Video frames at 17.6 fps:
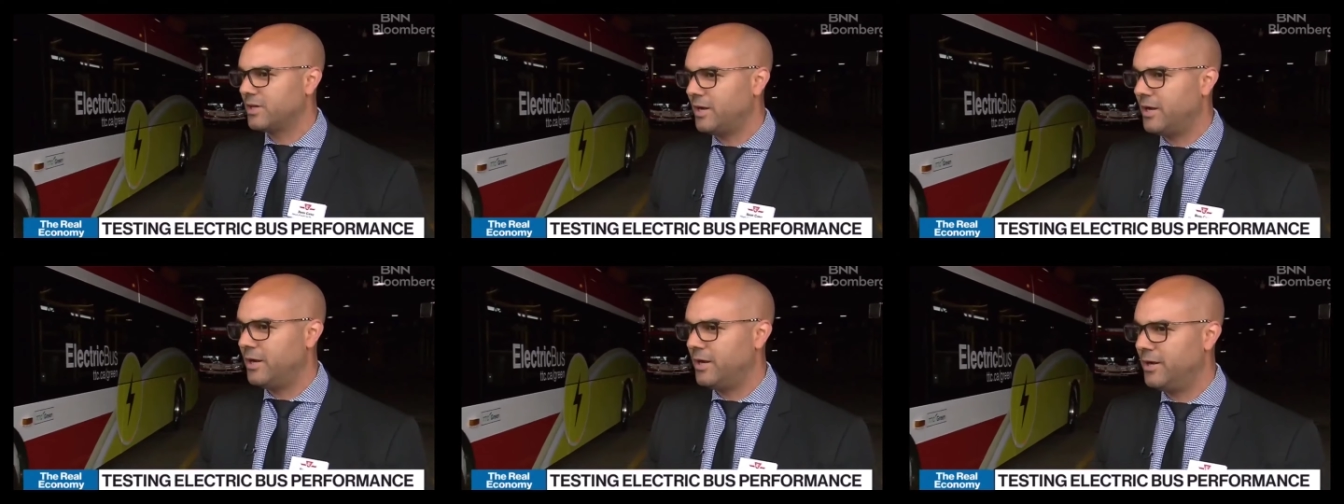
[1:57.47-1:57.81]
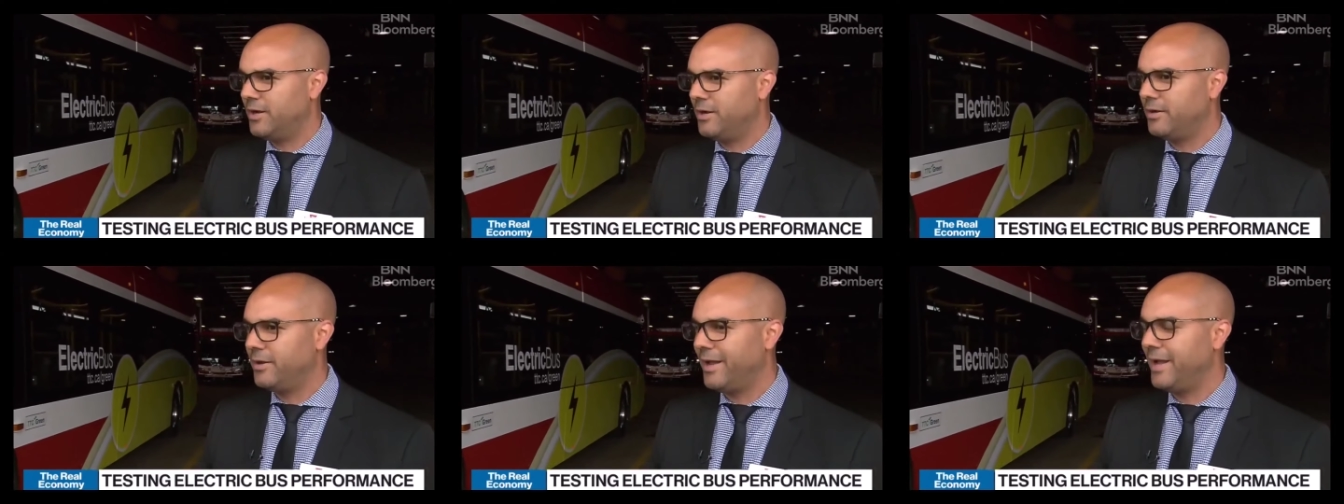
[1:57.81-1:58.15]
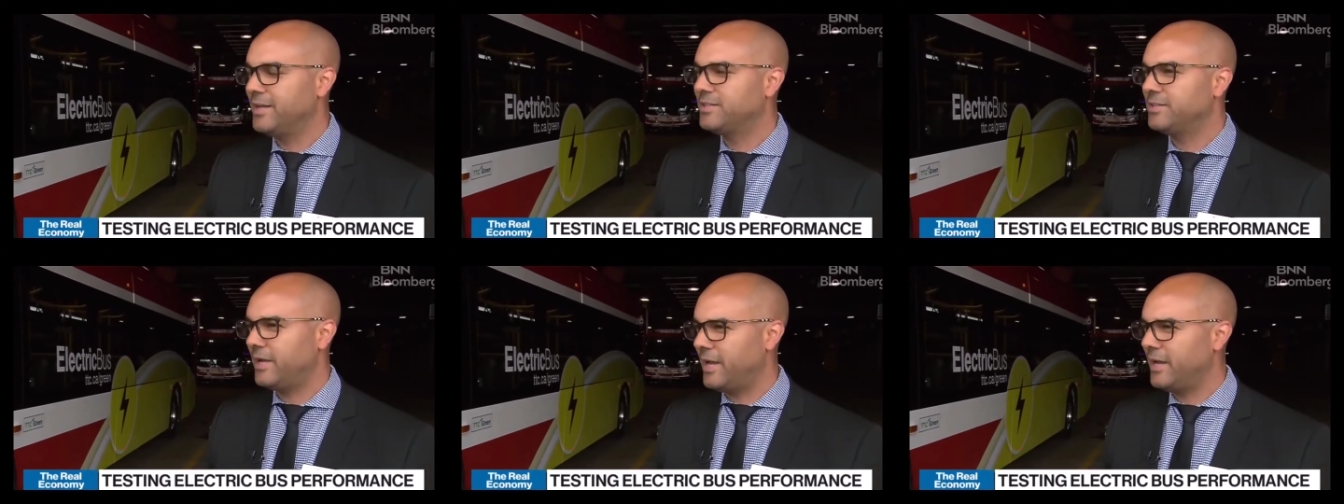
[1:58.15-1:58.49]

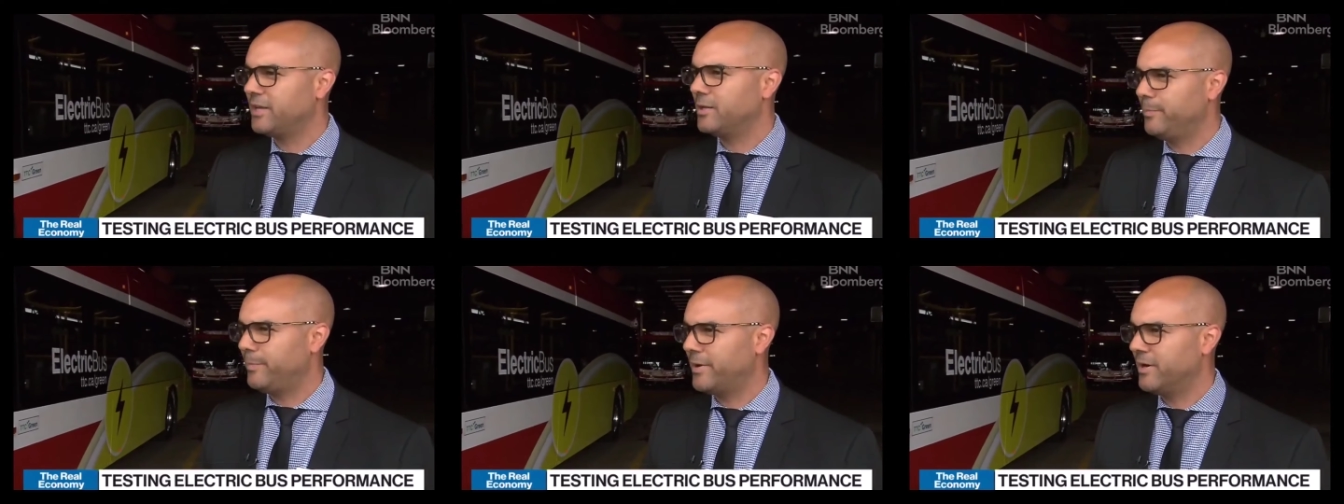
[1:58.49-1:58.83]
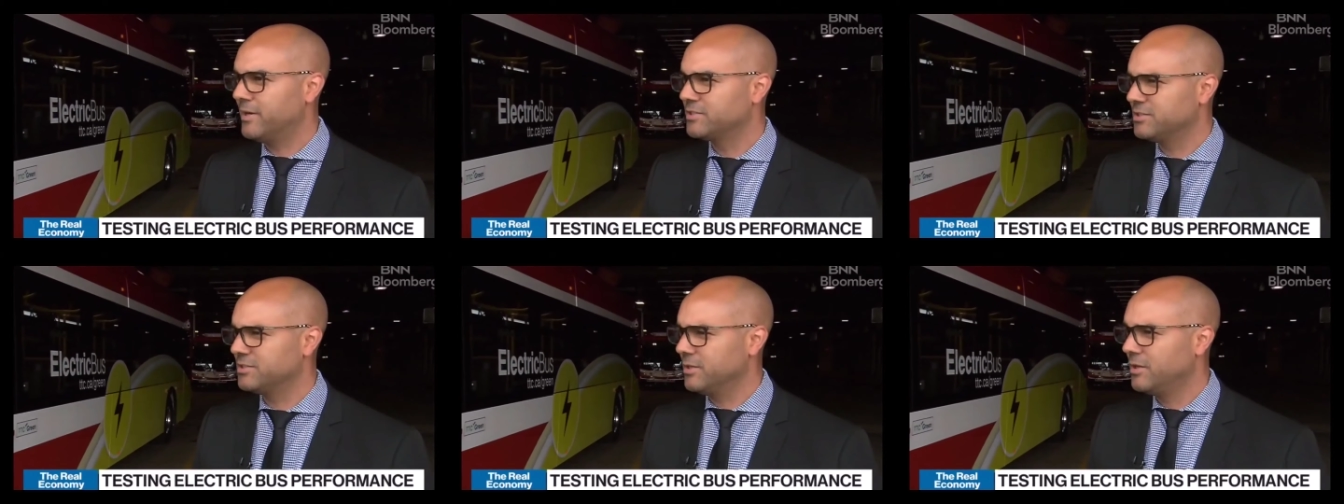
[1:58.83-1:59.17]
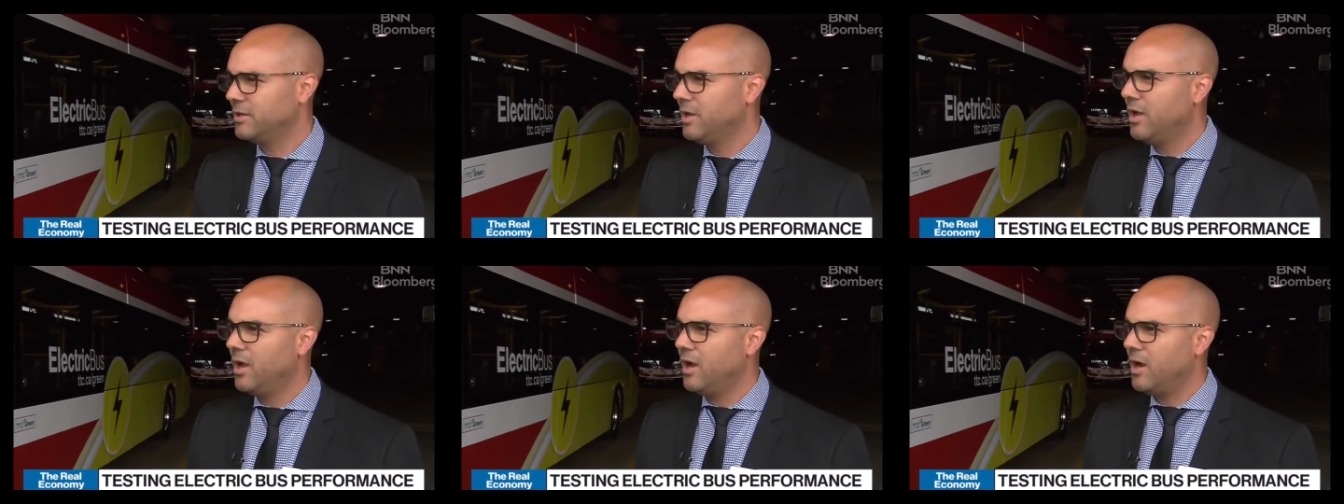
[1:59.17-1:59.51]
head-to-head
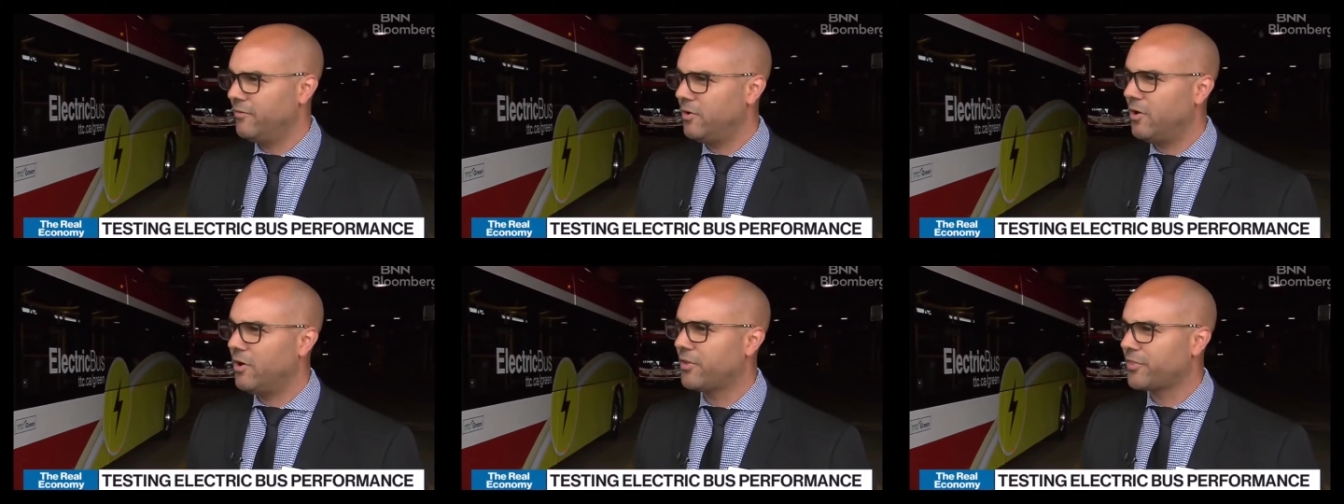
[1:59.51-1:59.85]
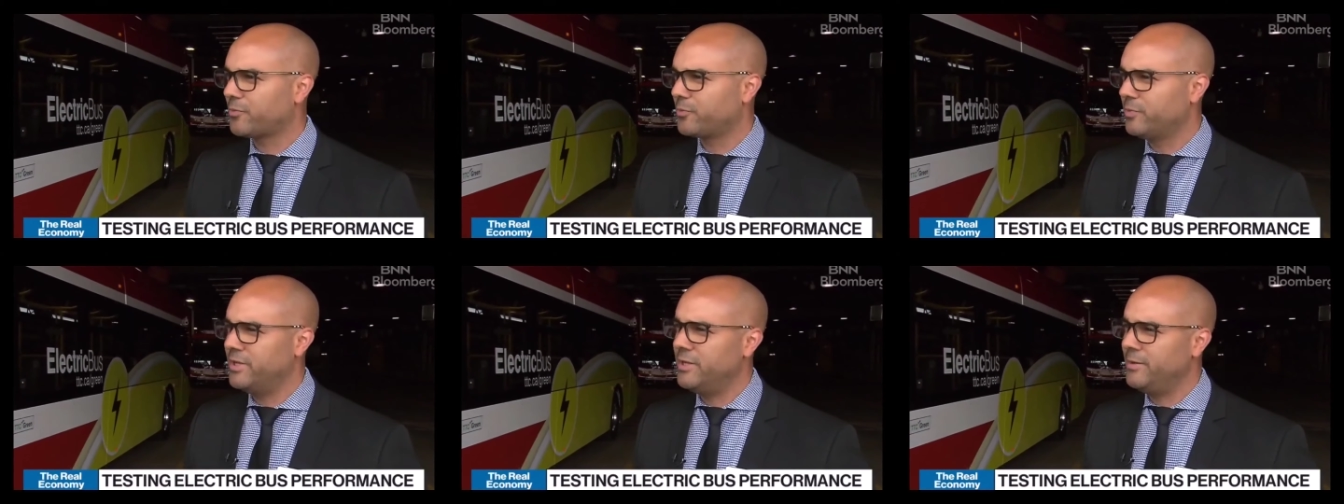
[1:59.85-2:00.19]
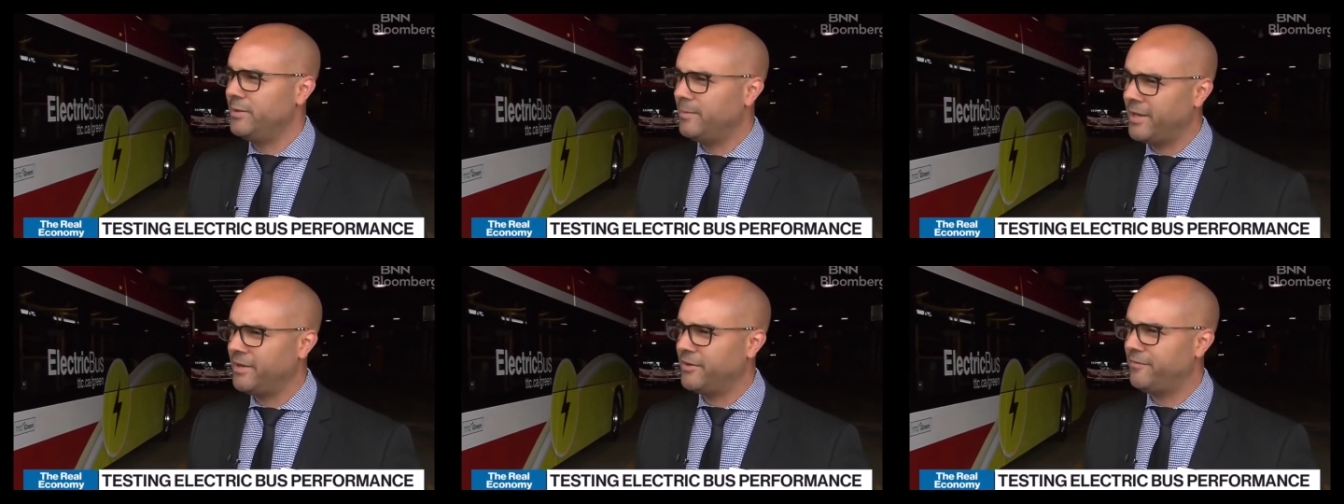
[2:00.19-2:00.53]
comparison of all
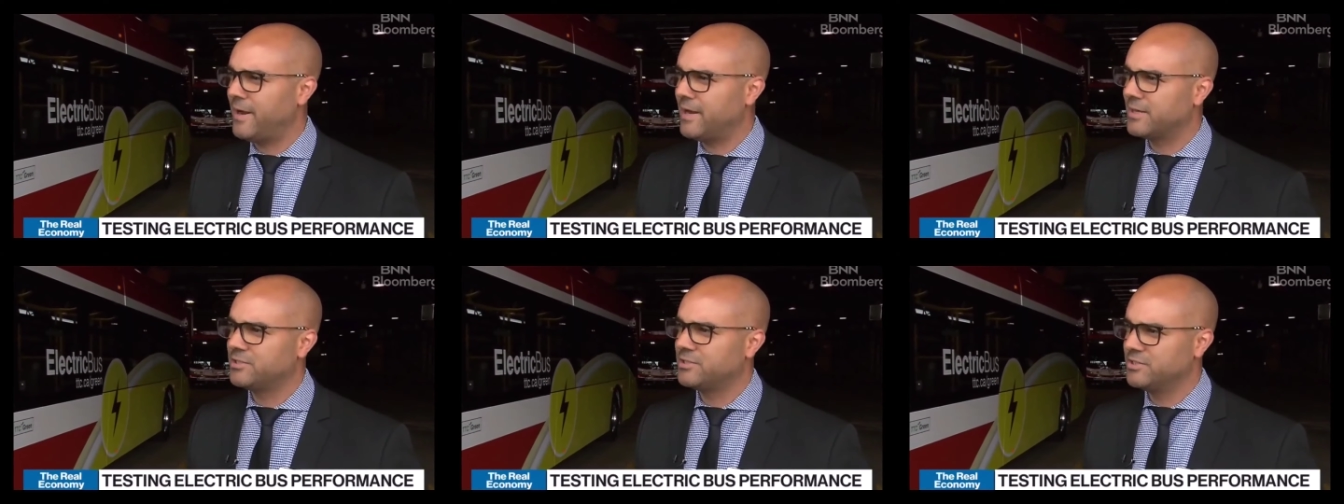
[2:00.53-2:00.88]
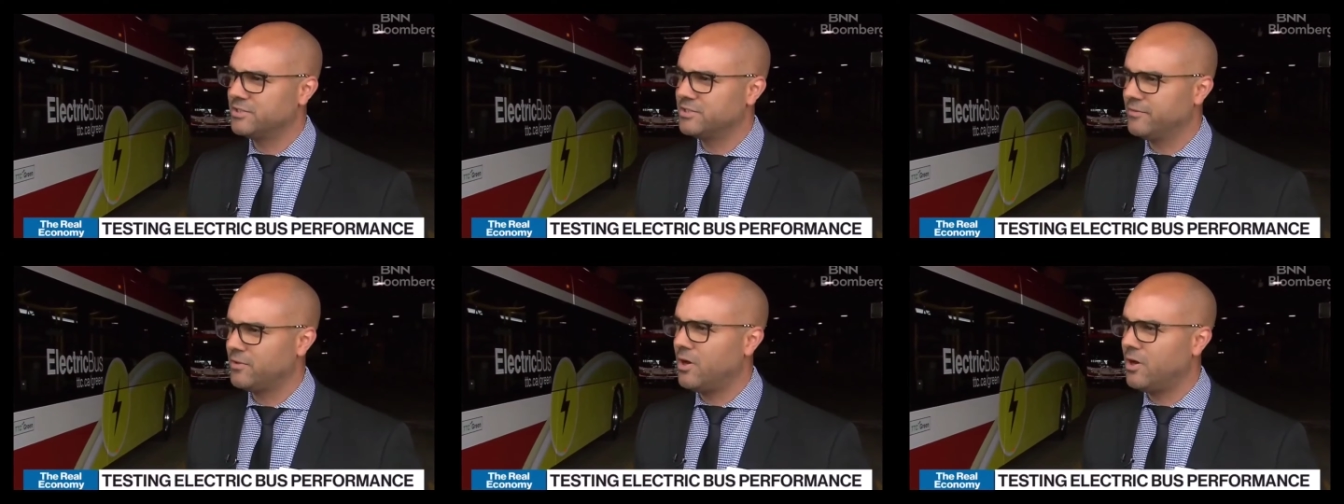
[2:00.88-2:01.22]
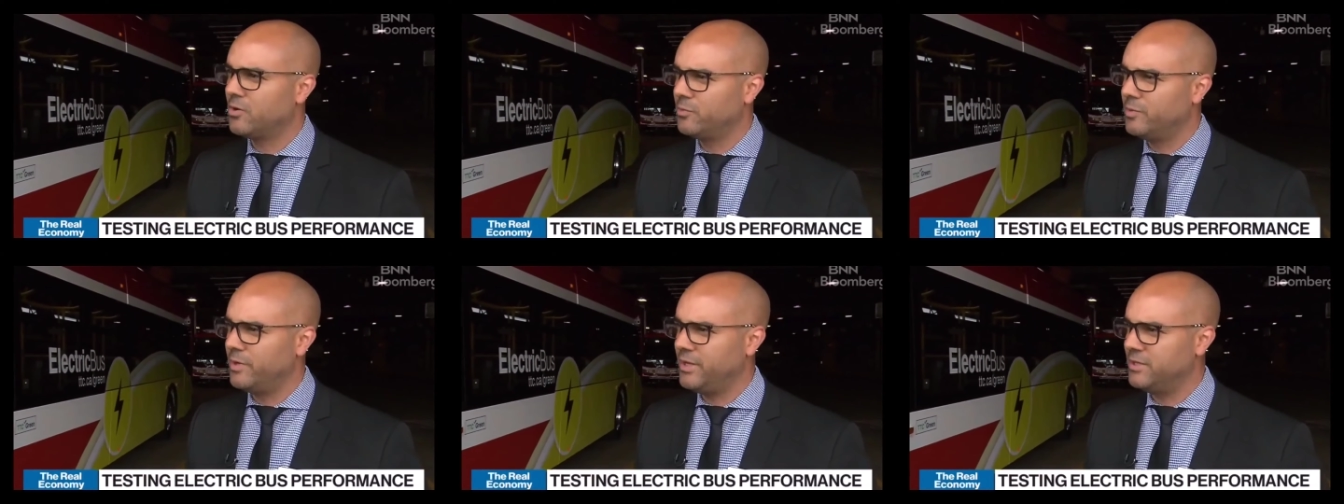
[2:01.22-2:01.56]
3 manufacturers of
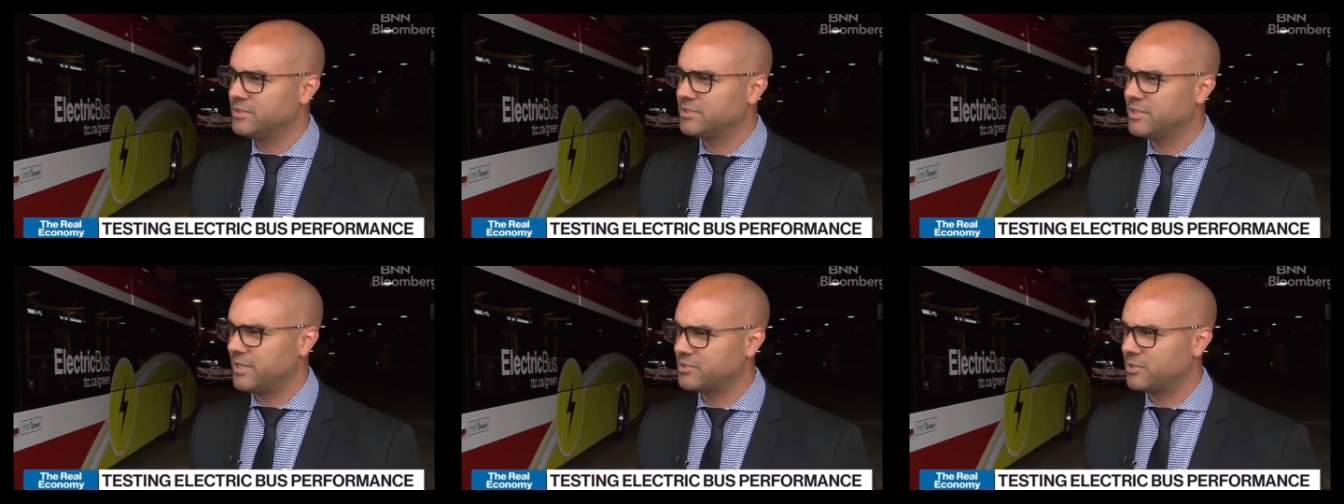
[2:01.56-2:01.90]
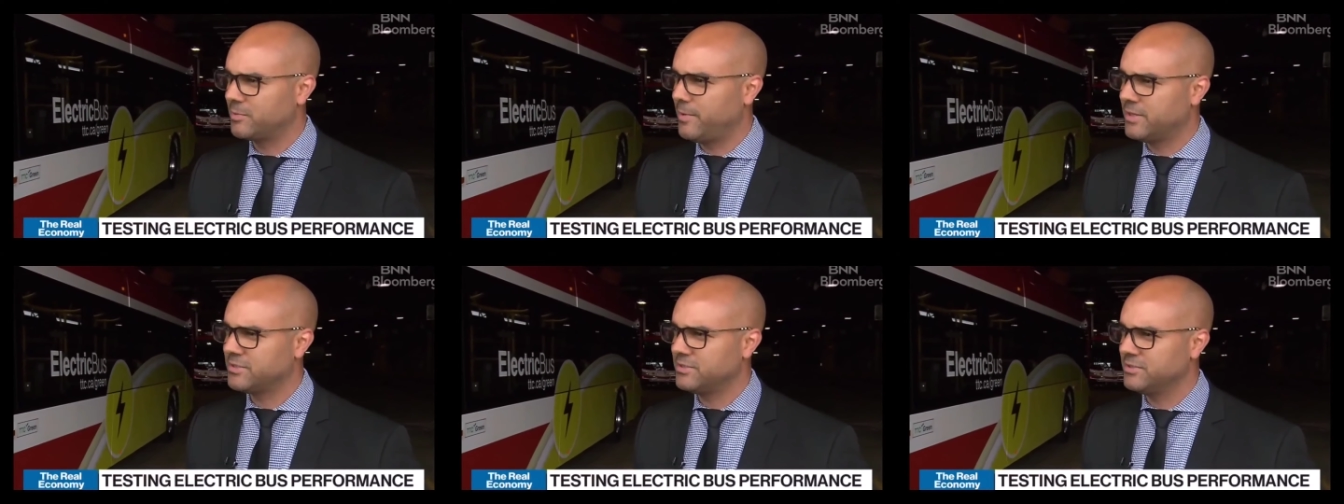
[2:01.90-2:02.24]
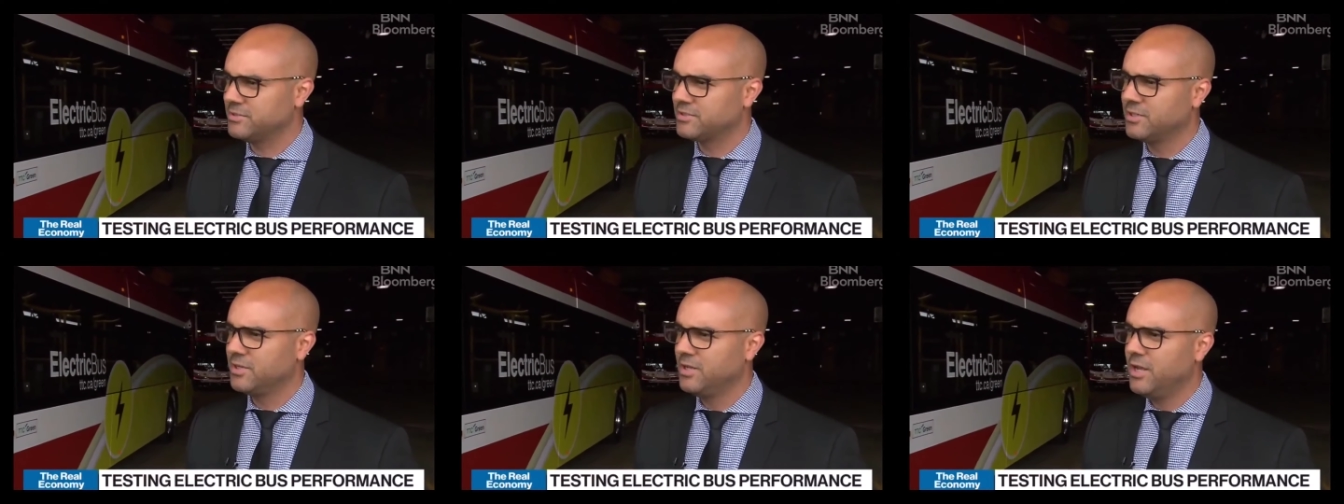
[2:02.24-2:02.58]
long-range electric
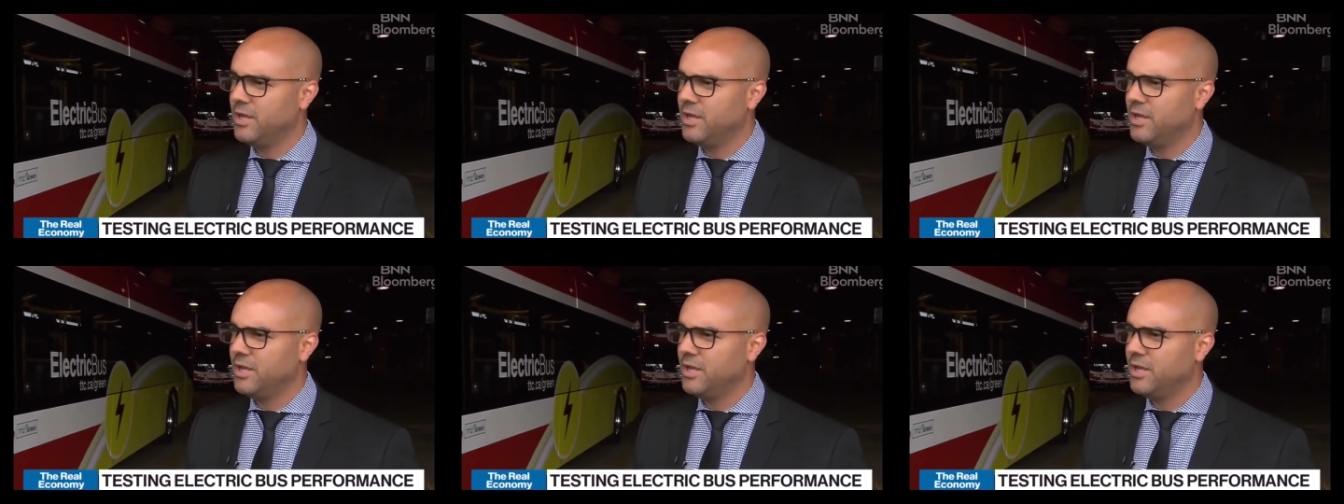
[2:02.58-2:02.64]
buses.